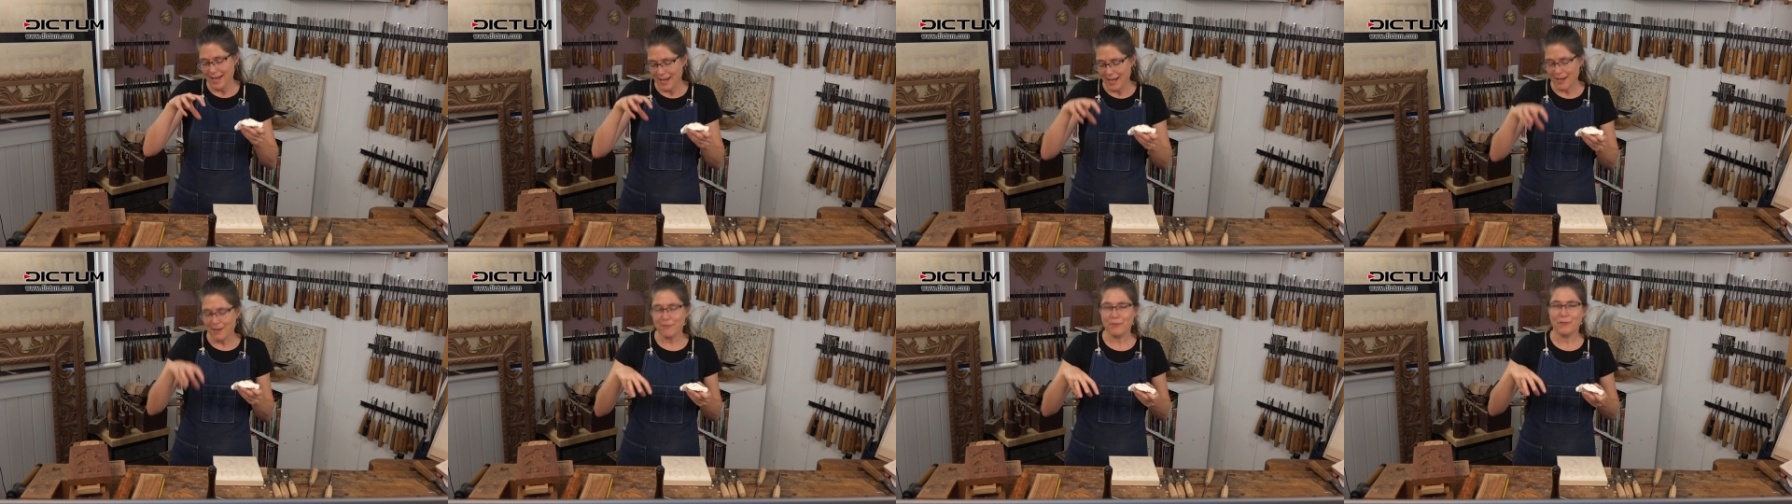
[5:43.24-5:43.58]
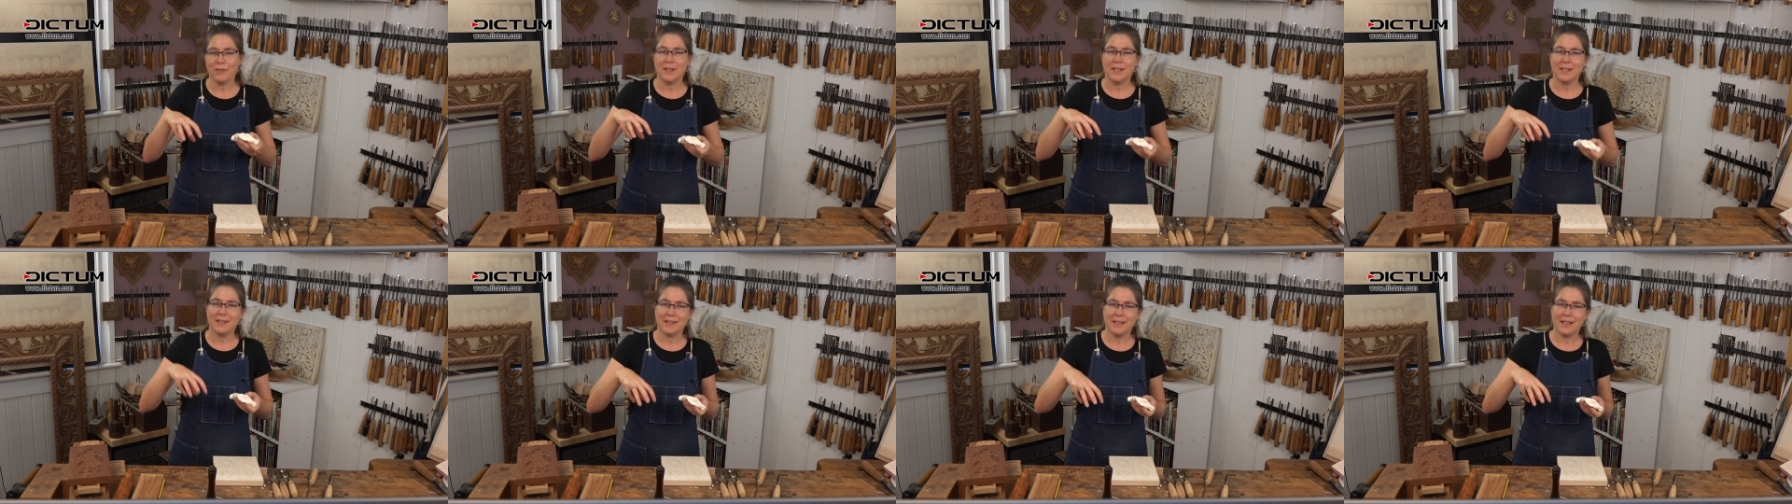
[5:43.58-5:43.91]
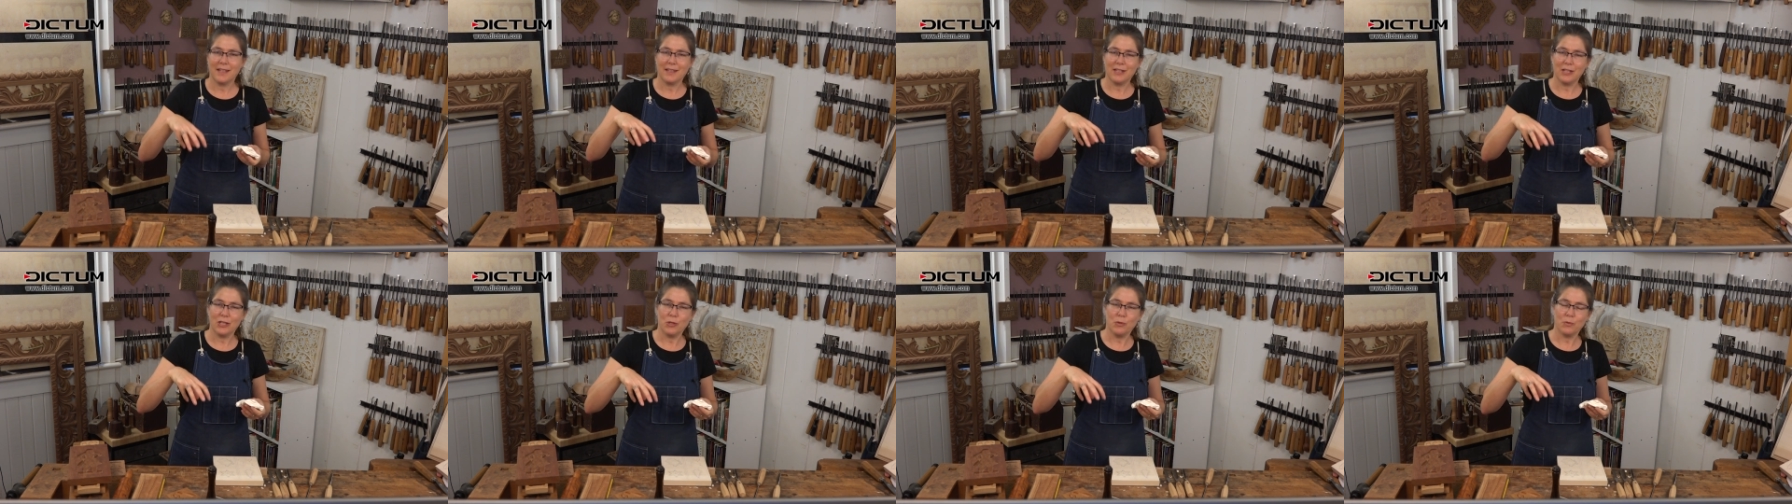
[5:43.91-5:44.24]

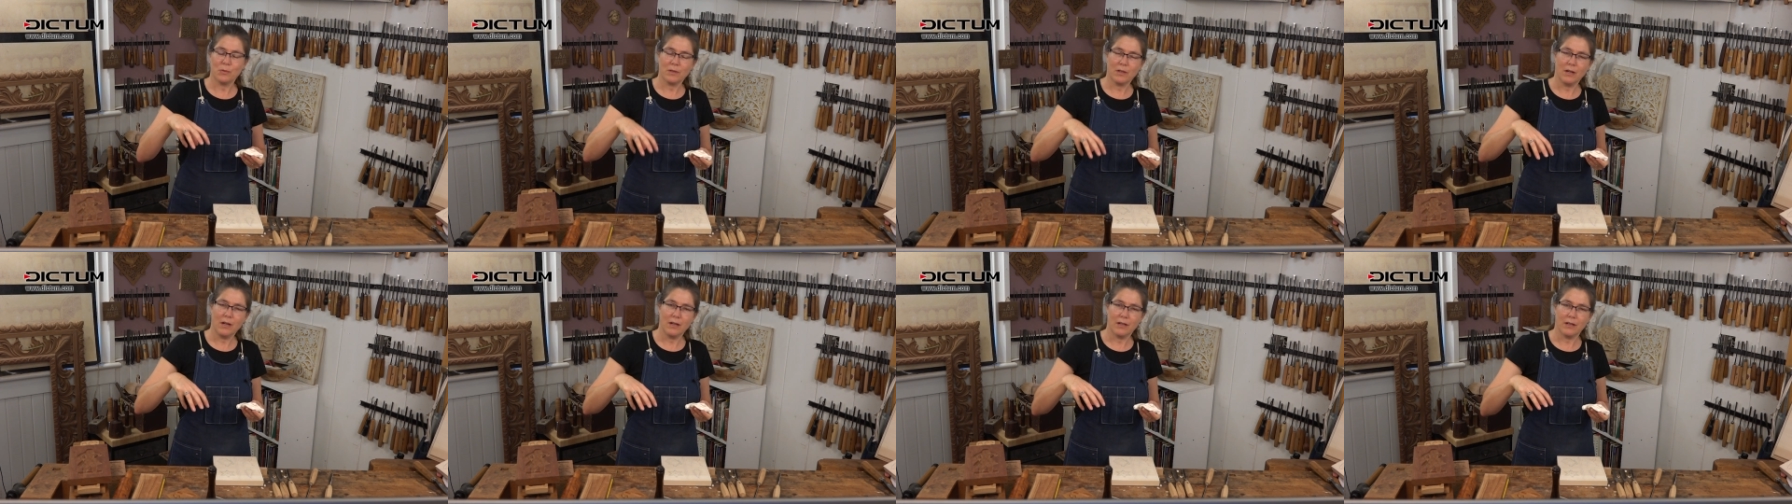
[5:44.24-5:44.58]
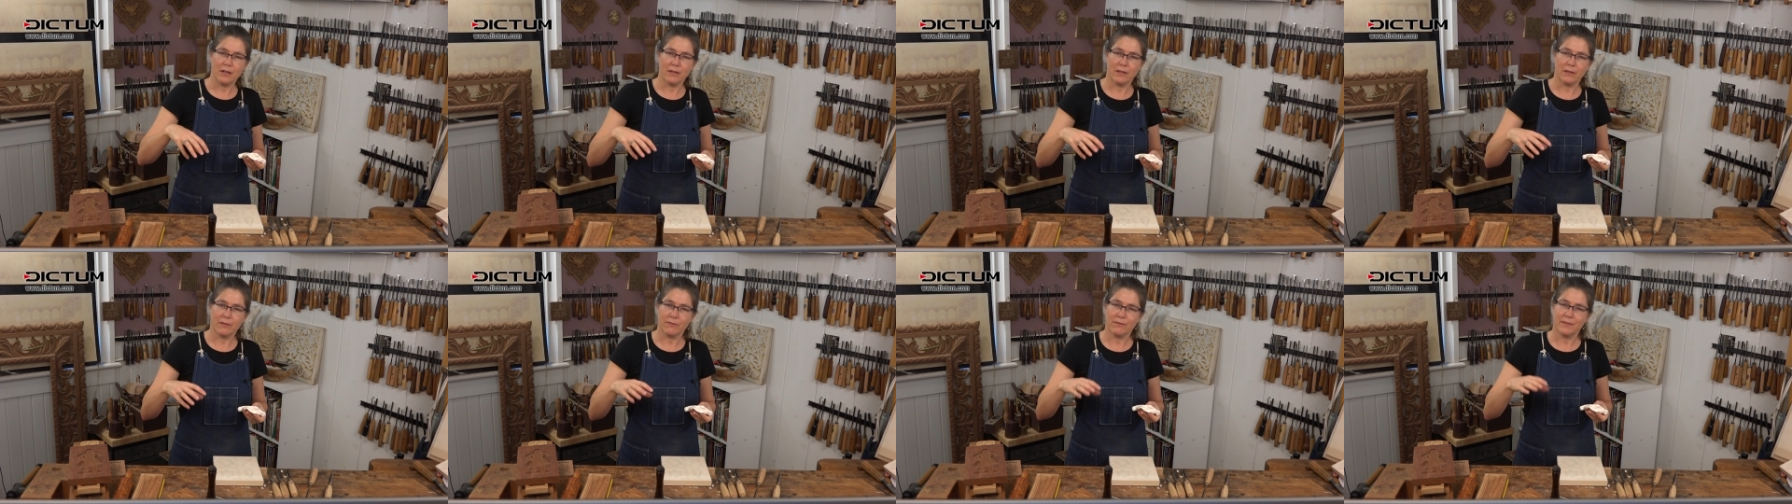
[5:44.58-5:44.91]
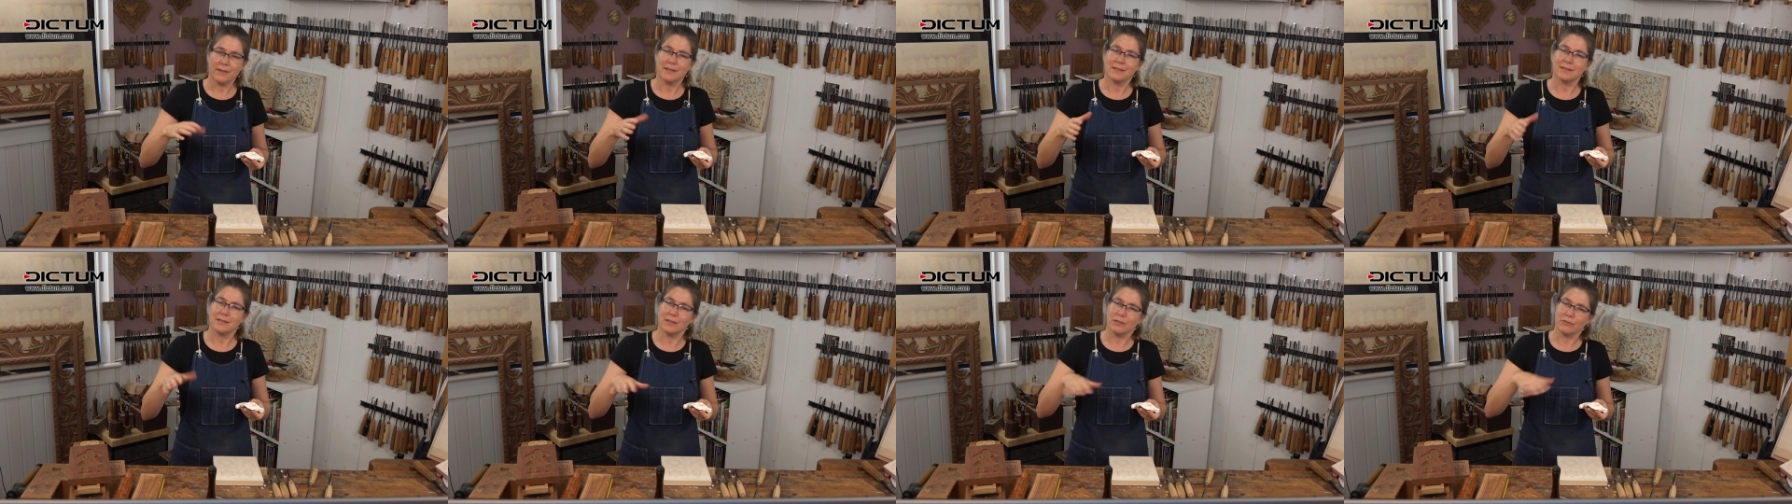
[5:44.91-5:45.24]
everything that you carve
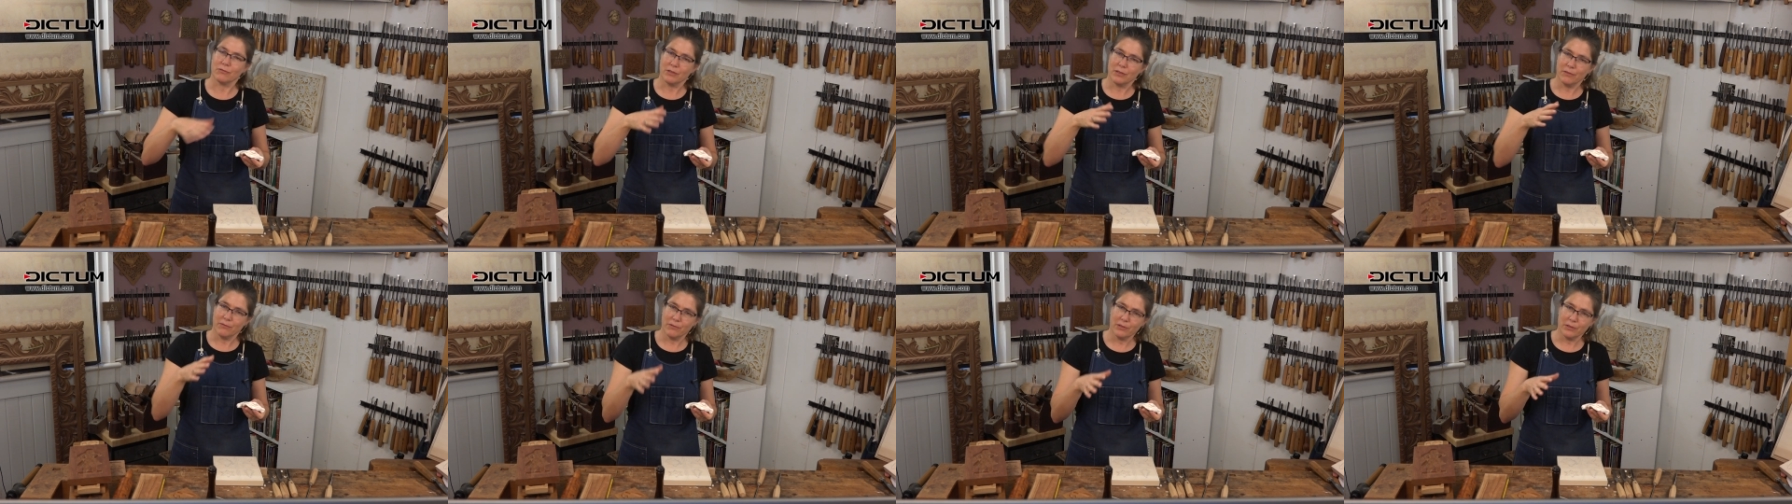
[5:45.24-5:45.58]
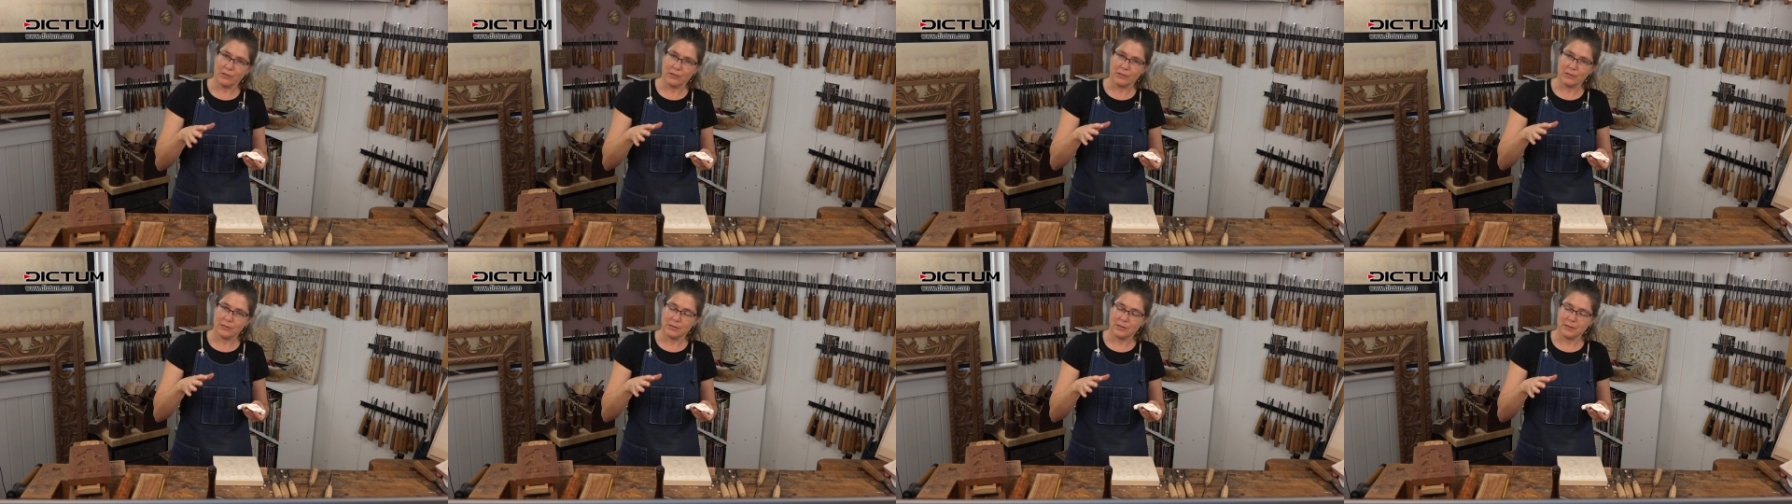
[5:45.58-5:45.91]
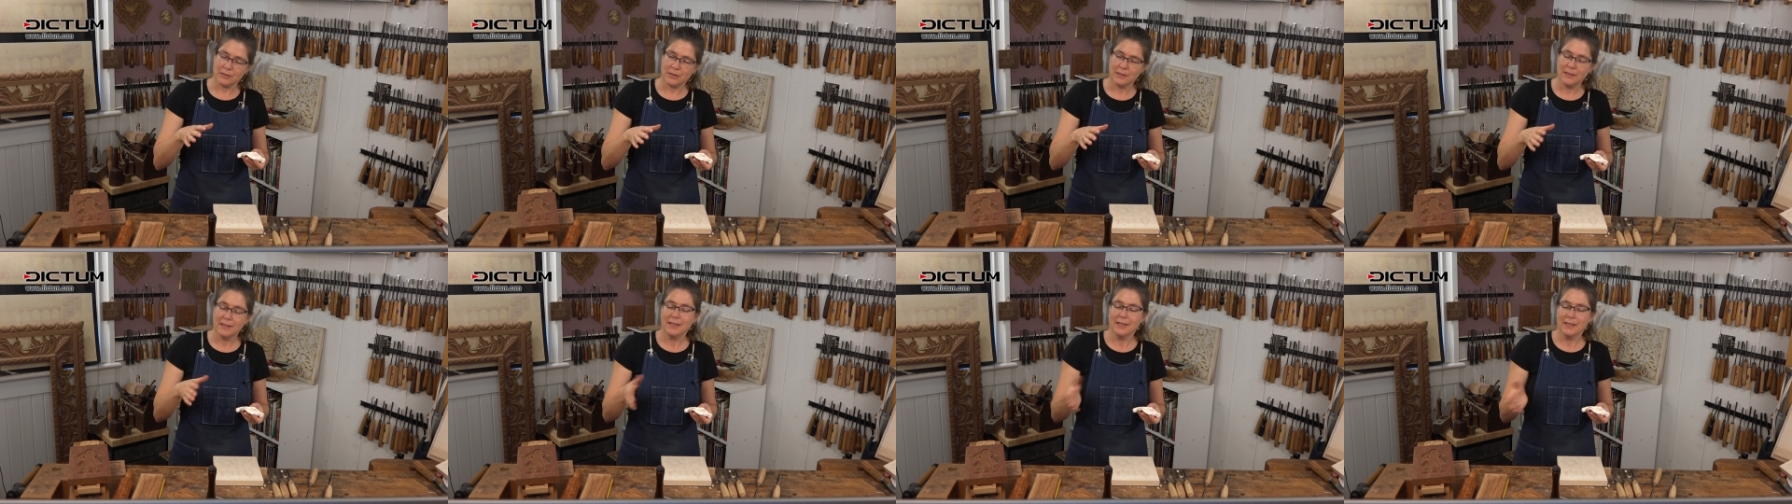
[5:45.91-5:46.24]
is in
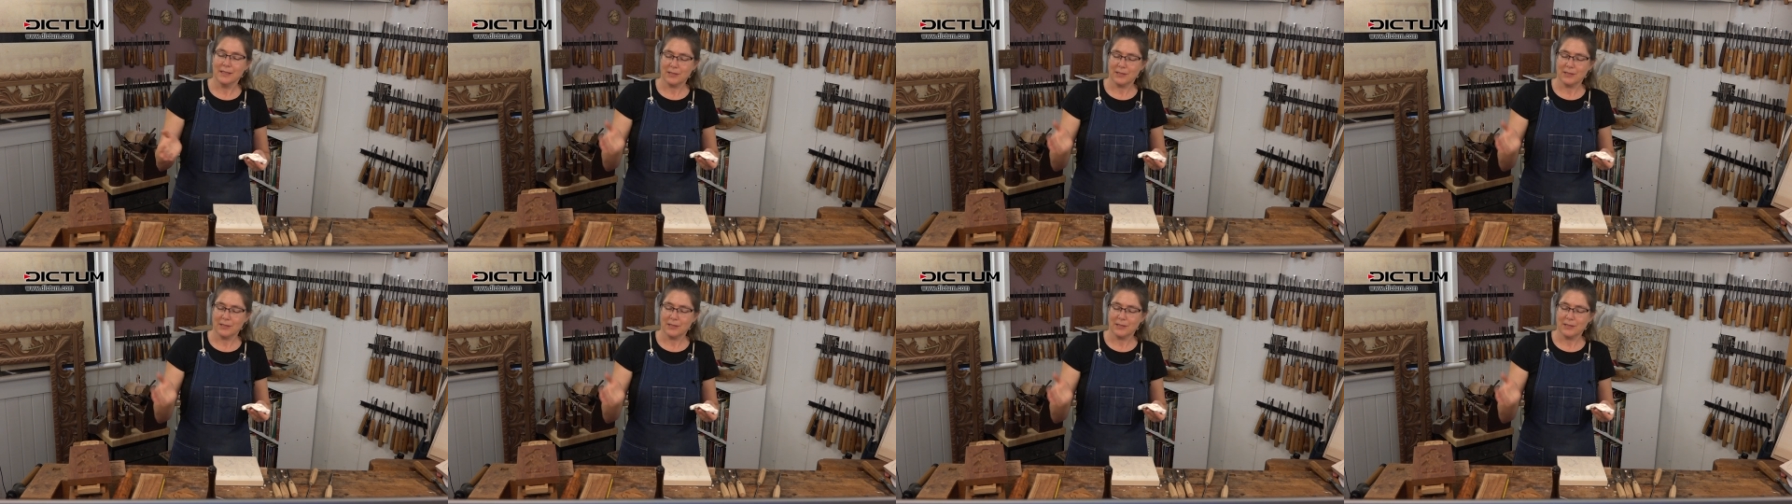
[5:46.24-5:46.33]
reverse.